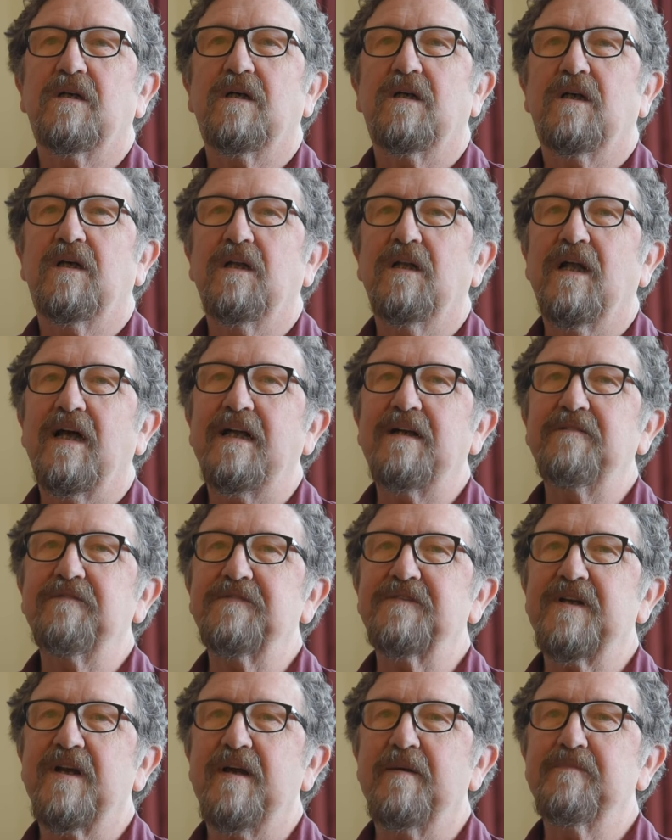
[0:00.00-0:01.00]
A lot of
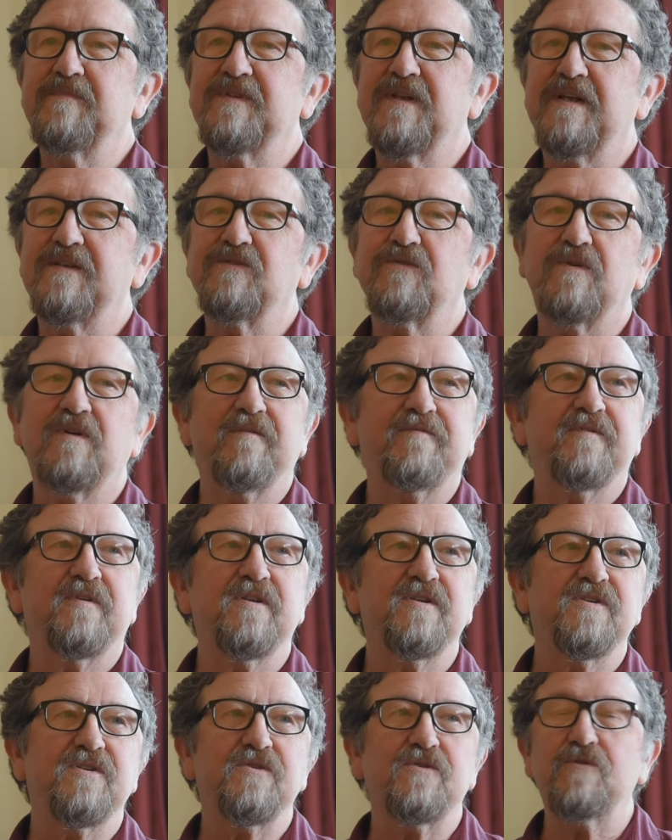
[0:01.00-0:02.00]
times they sort of
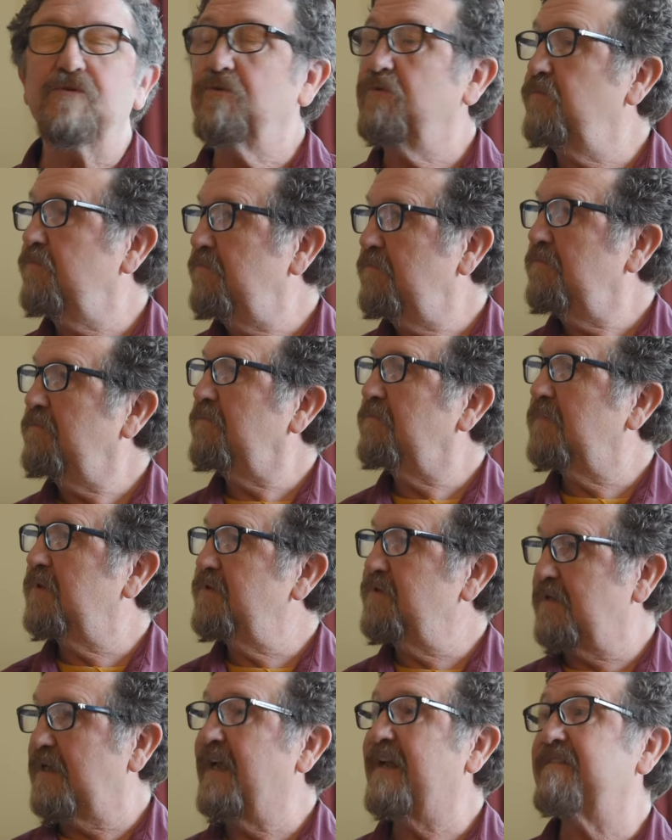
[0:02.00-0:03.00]
assume,
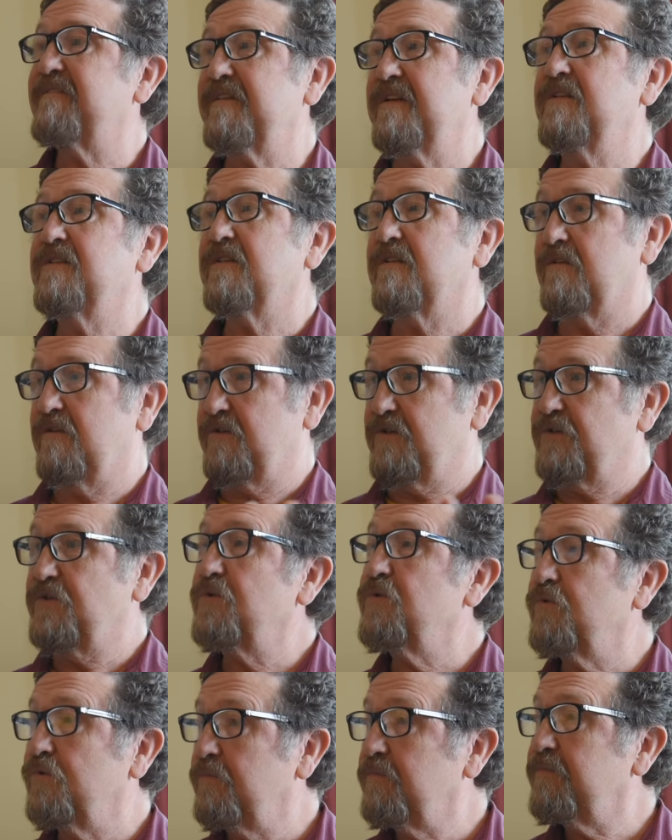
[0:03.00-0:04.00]
there's a lot of things that are
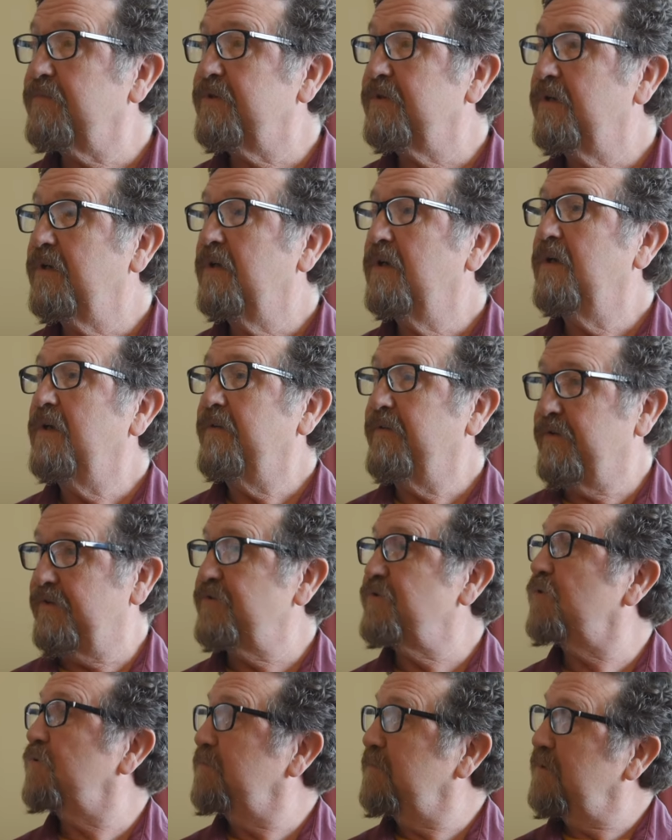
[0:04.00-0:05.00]
assumed. They're
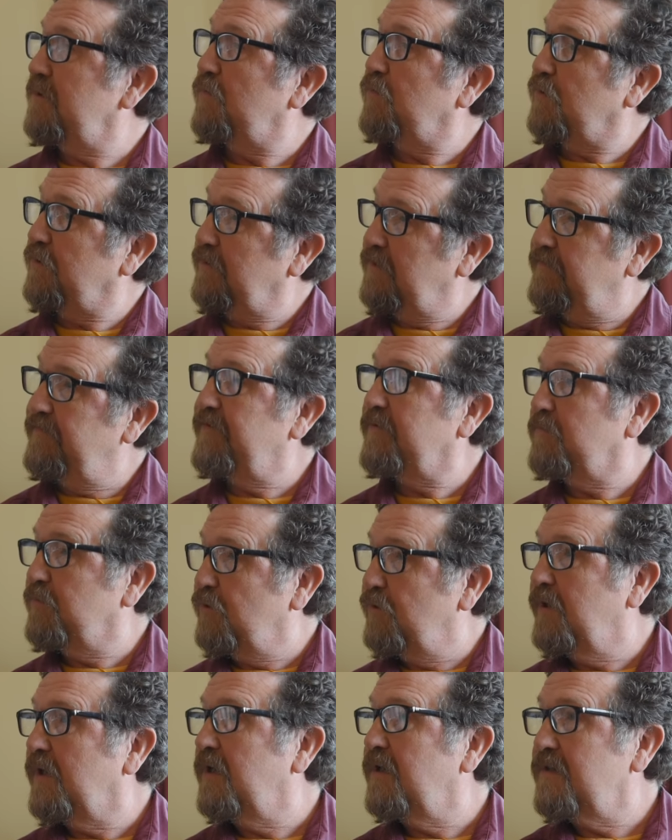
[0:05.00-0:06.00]
assuming the word of the
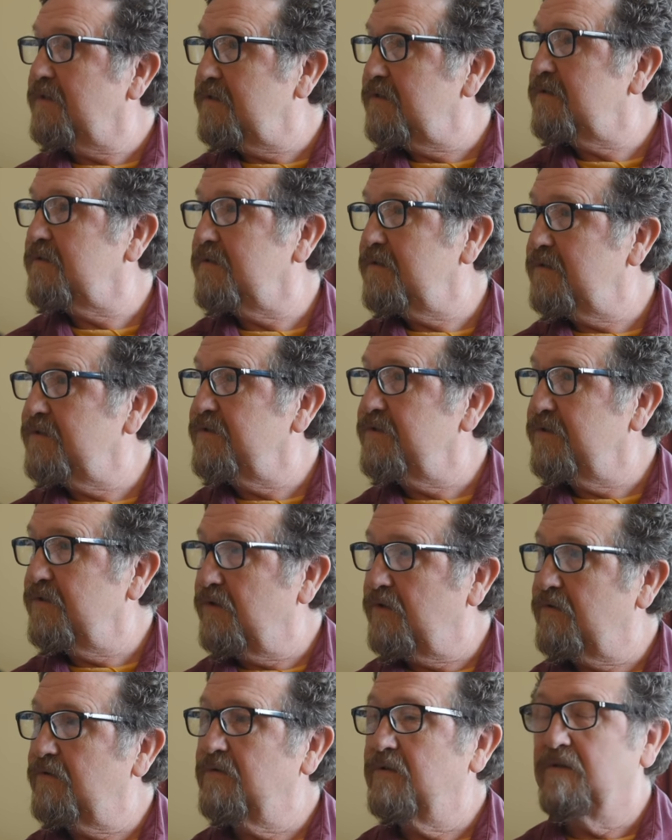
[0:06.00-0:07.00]
Buddha is
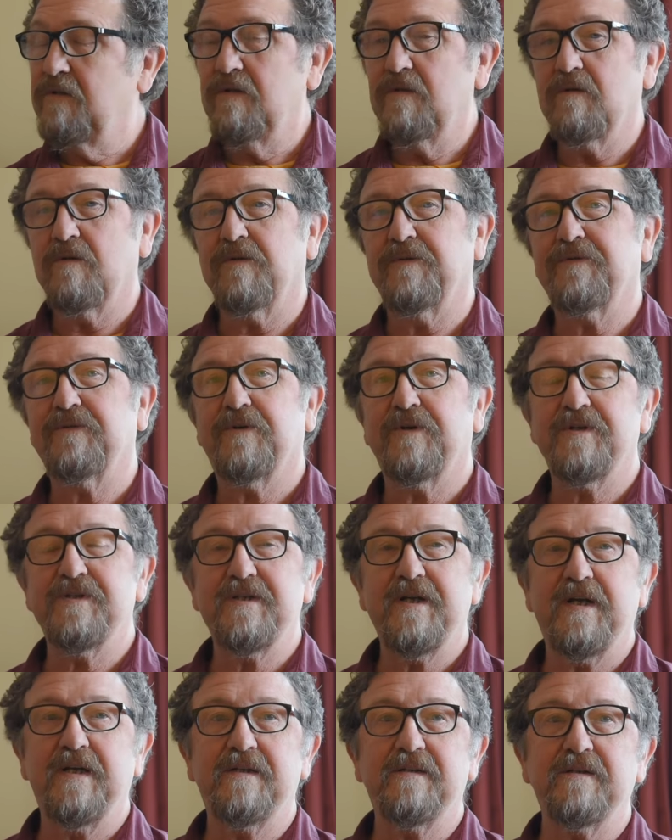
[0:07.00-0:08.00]

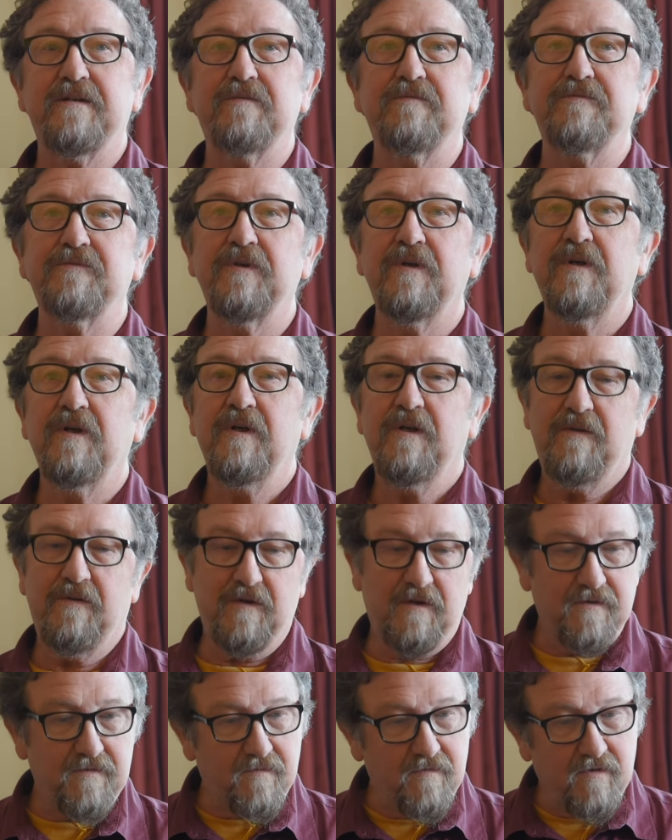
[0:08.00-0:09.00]
authoritative.
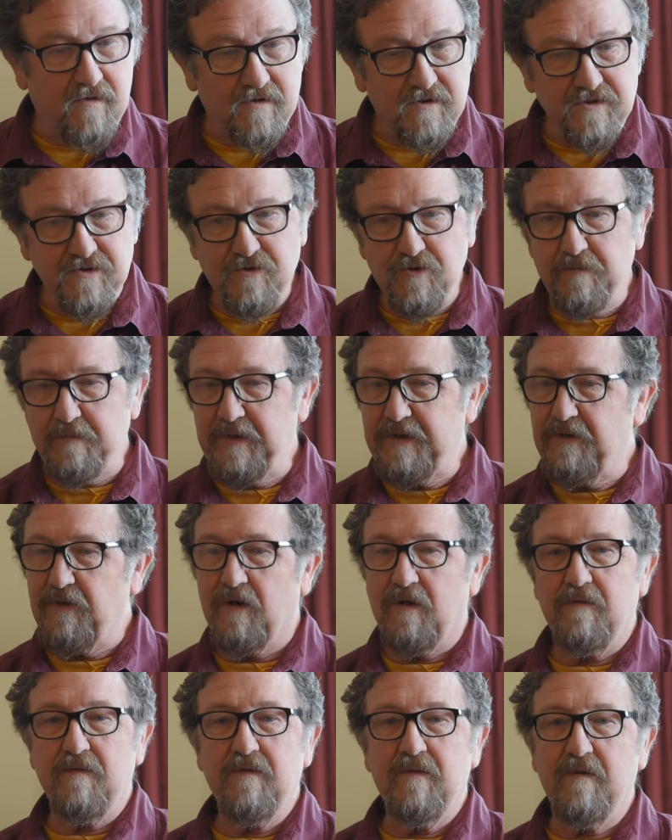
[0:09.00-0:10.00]
They're assuming
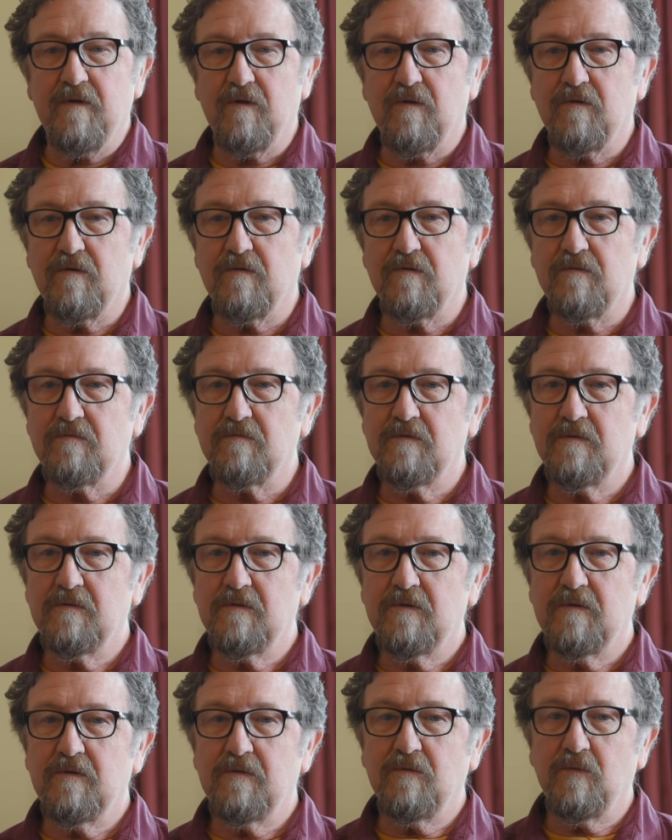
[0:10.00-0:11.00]
the whole,
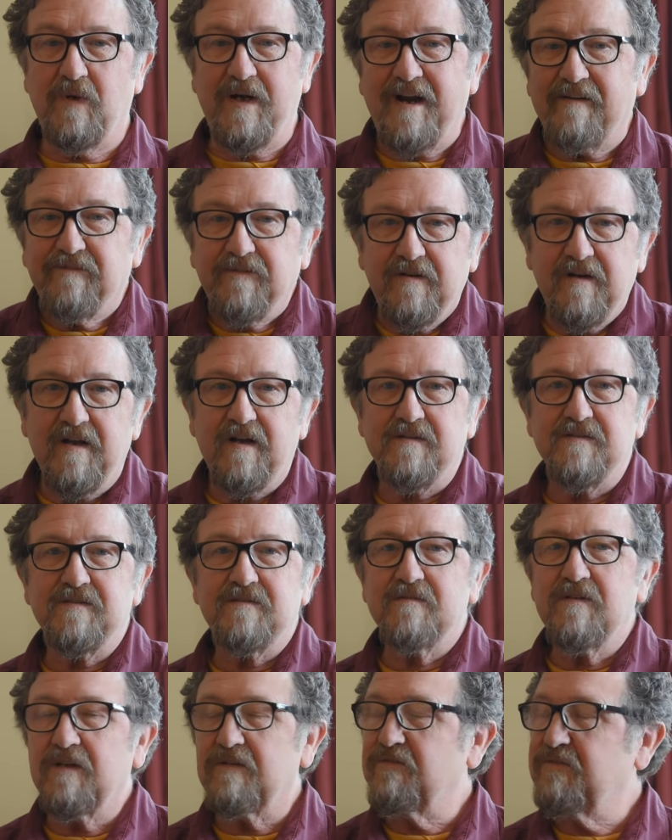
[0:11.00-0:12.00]
whatever has
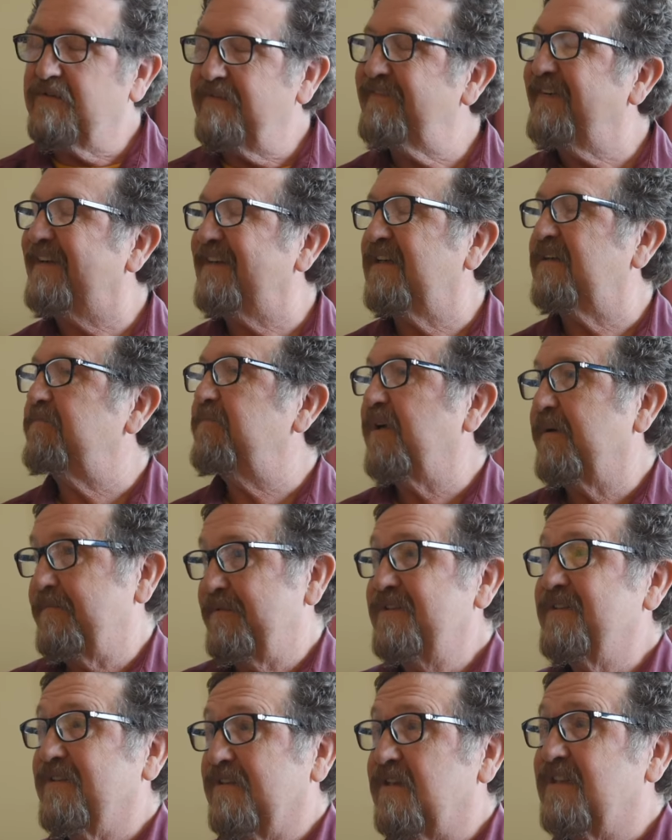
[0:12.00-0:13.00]
developed up
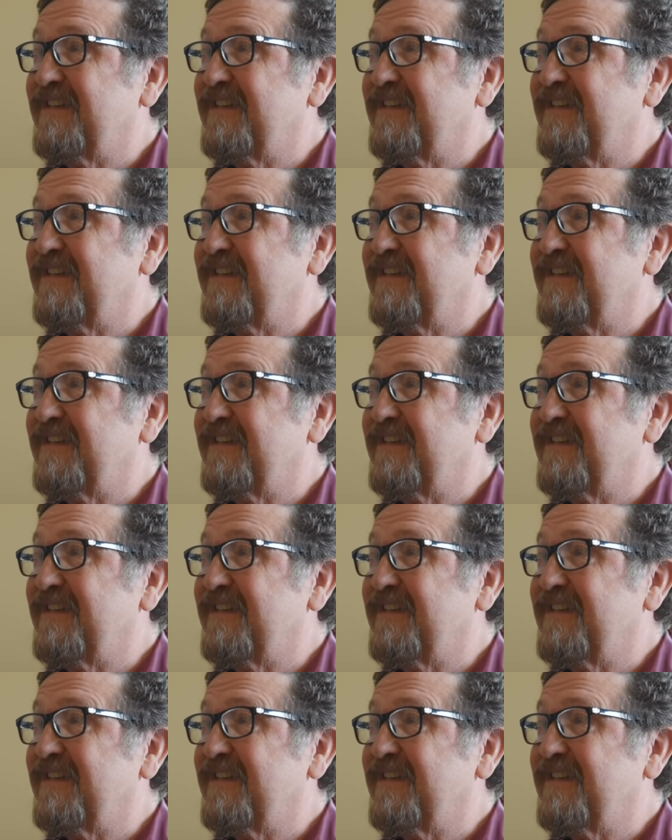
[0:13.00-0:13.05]
until the